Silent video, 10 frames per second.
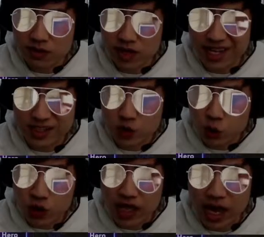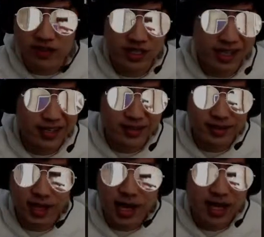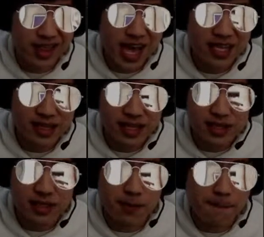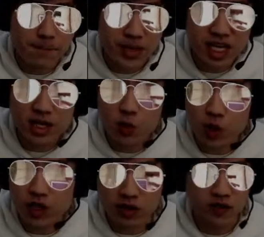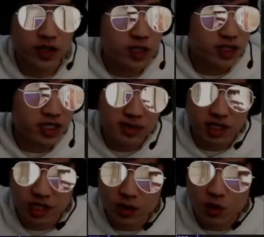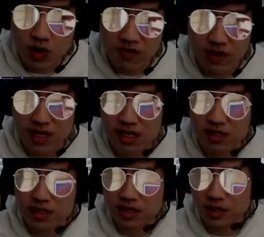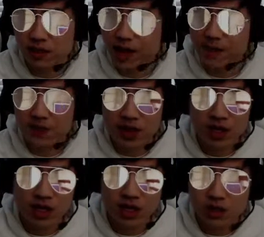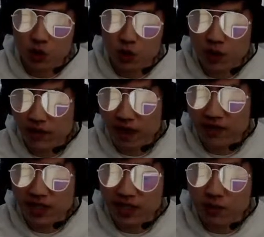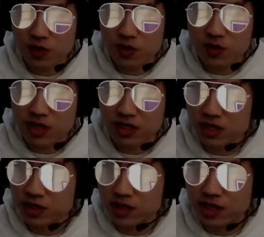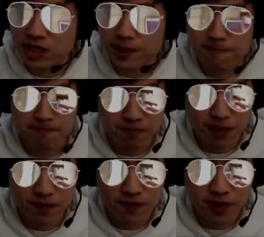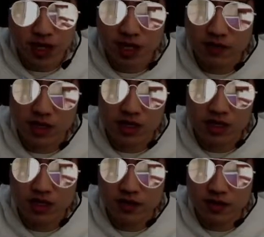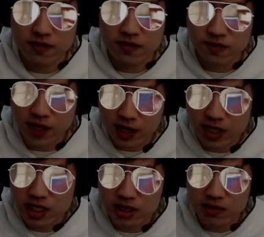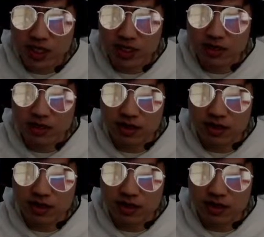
next 2.5 seconds. That is a big window for your team to kill whoever they need to kill, right? 2.5 second window on a kill target, very, very good. Very underrated